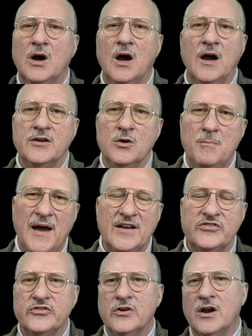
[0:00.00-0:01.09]
Are you a
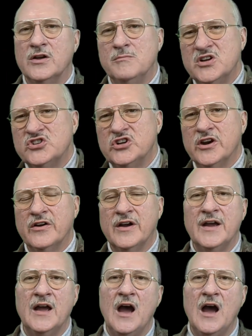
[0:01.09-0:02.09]
pastor? Are you a missionary?